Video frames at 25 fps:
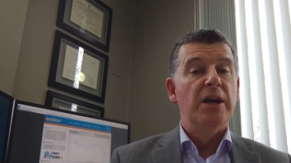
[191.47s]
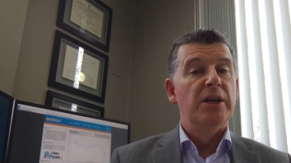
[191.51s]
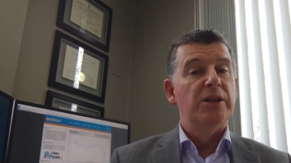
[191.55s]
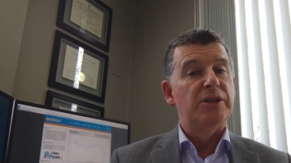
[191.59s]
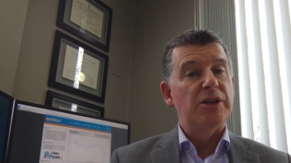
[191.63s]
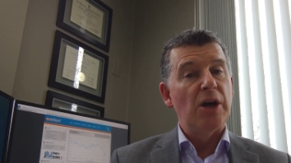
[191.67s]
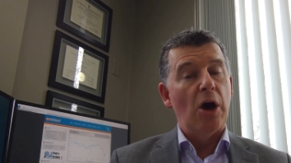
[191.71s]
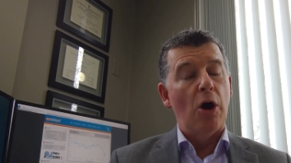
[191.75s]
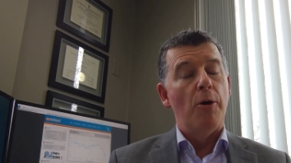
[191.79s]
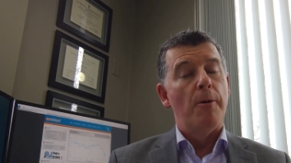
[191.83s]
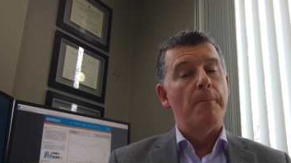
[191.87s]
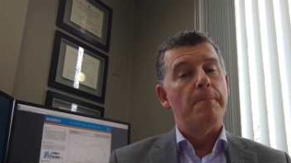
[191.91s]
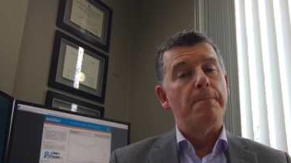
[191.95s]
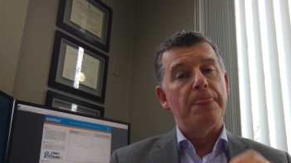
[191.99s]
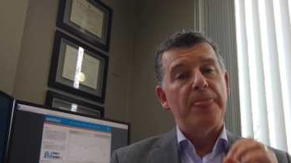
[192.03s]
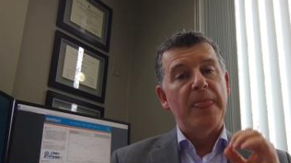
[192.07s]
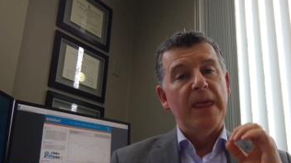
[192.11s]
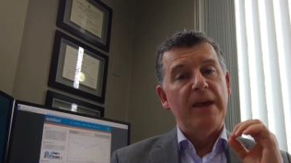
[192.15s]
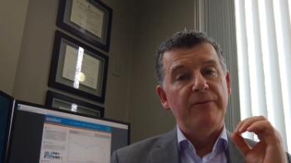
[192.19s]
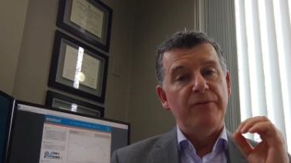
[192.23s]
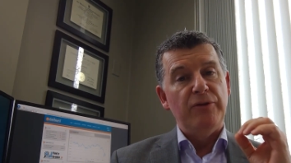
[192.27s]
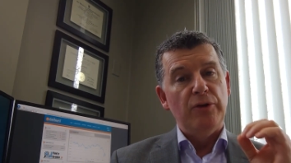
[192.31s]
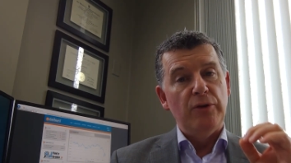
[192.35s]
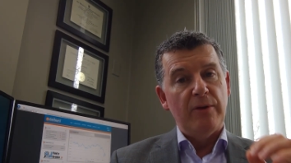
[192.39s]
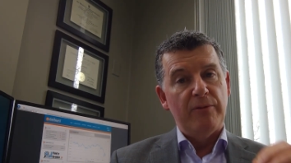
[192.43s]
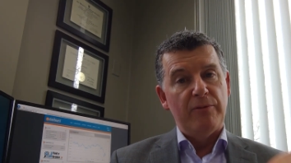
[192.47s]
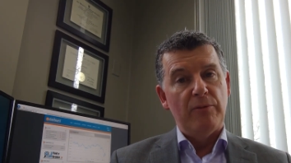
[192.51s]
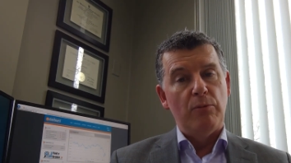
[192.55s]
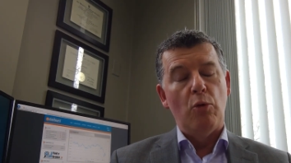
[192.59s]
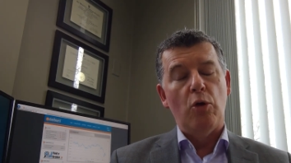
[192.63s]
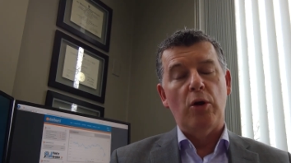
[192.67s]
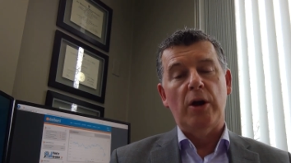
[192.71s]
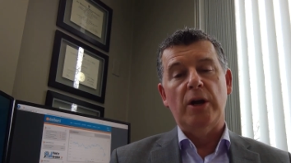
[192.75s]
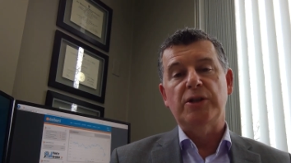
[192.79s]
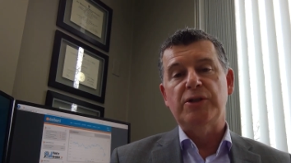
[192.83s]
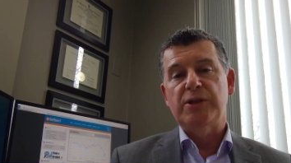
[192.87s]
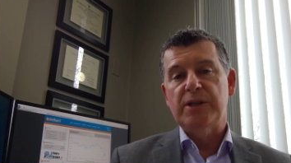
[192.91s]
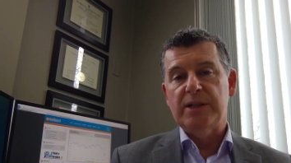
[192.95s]
So if you have a
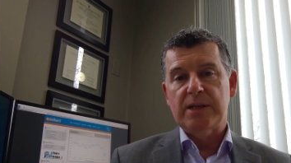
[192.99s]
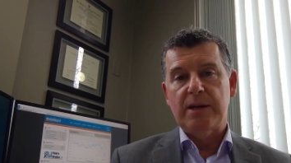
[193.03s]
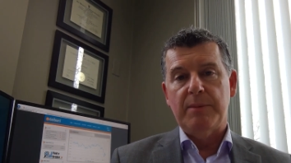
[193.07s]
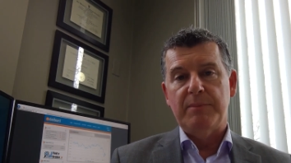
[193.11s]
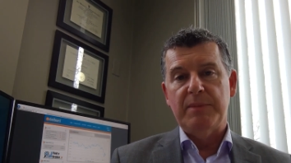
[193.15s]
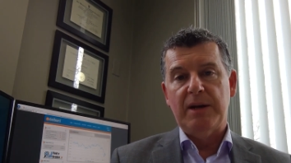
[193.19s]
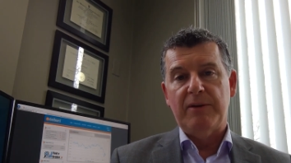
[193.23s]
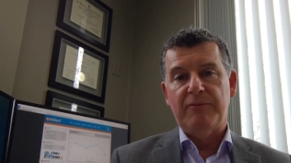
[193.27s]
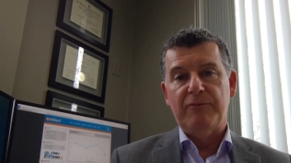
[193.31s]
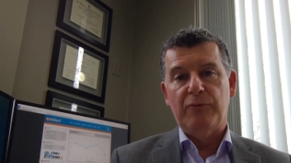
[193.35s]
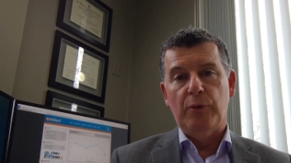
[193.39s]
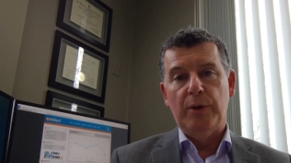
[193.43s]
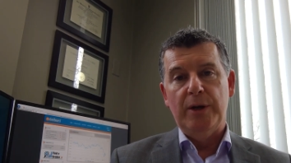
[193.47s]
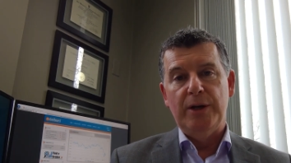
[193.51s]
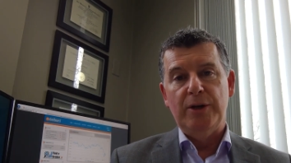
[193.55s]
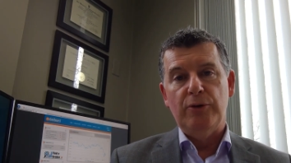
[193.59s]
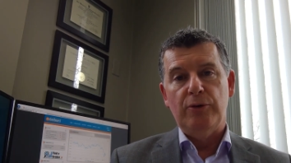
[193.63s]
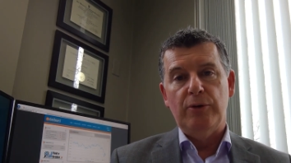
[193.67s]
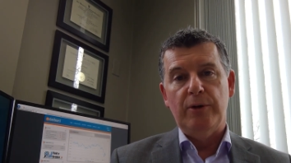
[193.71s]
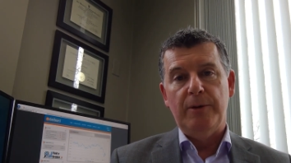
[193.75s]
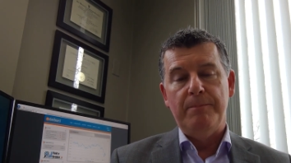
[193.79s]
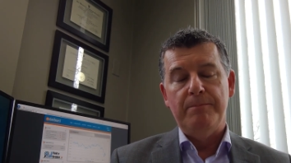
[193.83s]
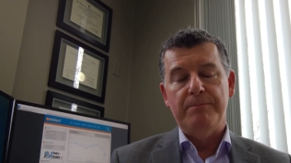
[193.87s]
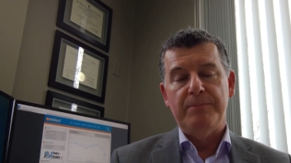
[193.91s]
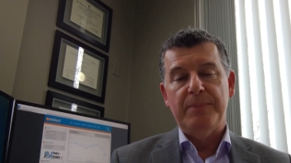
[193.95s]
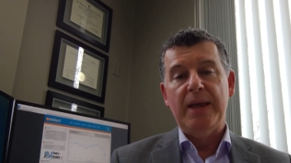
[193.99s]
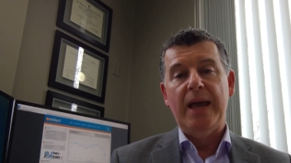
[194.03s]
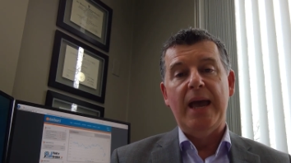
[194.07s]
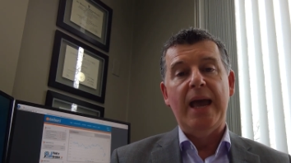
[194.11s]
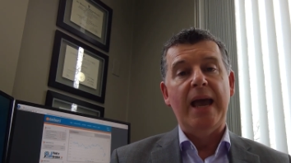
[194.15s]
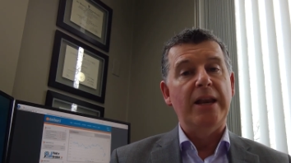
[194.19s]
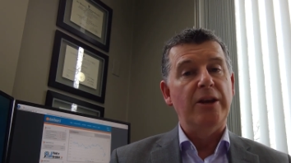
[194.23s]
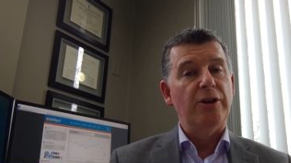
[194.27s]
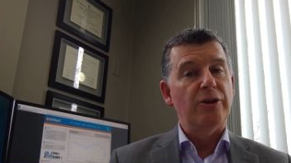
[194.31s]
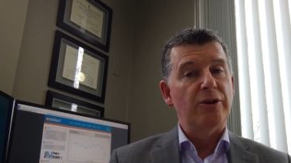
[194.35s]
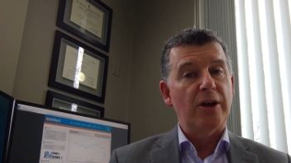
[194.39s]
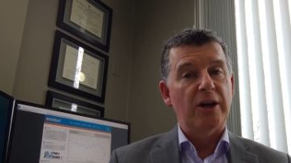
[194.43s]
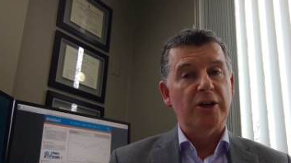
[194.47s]
mortgage that's coming up for renewal,
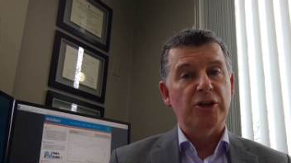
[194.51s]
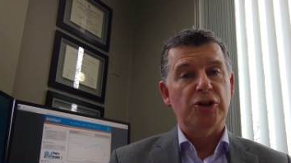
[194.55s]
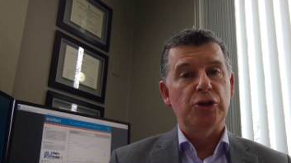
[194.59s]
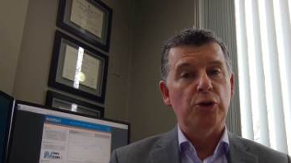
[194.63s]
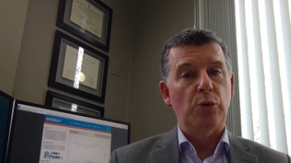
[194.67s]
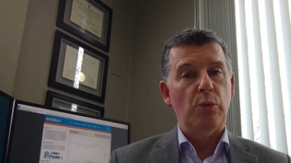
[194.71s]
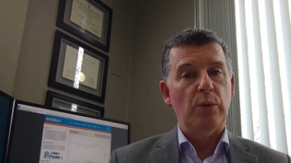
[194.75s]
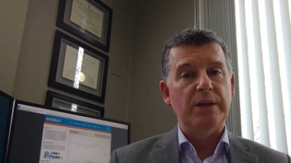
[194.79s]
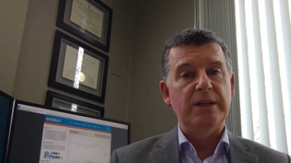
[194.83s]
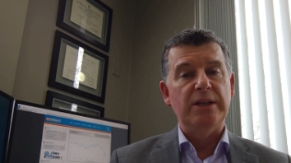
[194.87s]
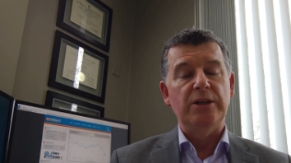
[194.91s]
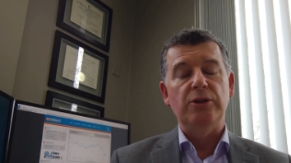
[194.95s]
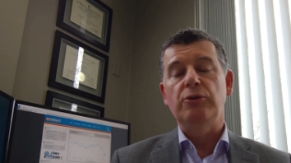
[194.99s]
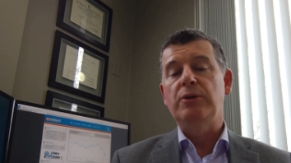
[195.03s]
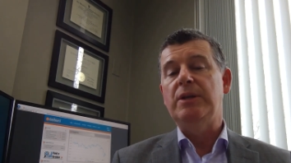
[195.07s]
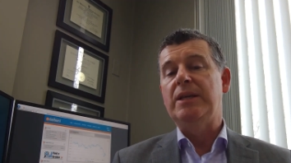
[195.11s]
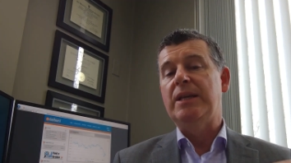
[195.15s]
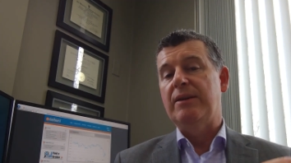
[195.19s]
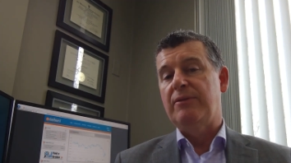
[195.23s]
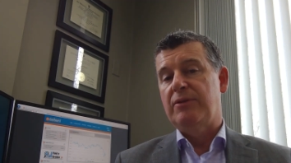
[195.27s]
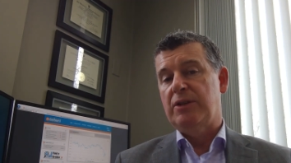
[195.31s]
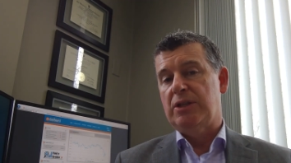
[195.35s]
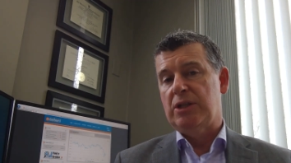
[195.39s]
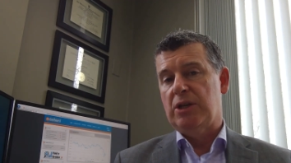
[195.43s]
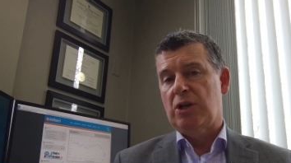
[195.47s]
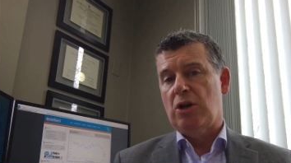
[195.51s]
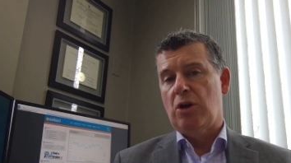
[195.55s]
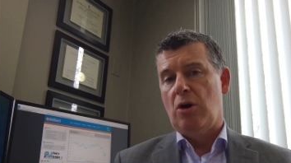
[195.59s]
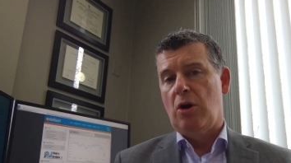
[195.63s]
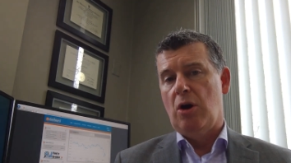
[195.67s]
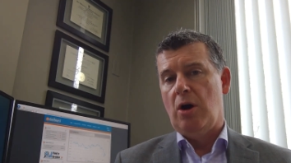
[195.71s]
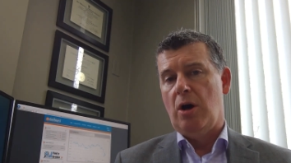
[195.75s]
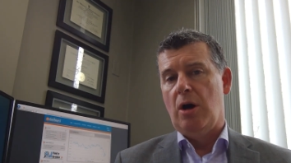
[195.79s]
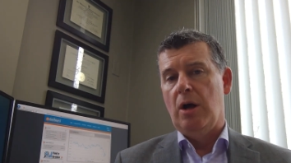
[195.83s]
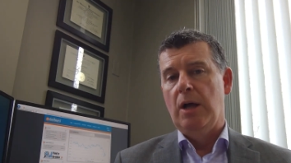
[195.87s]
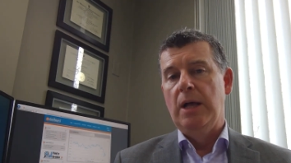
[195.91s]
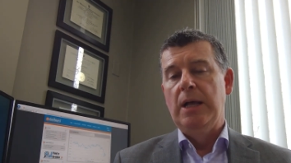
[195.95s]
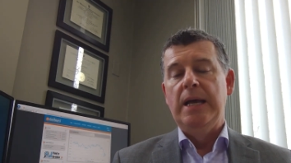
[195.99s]
and you're not sure what to do, give us a
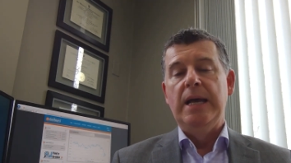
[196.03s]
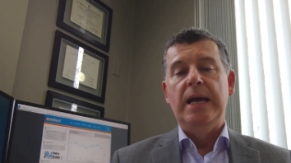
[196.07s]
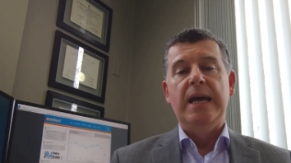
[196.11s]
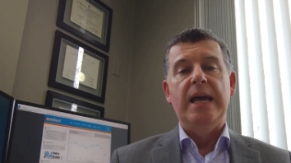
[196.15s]
call.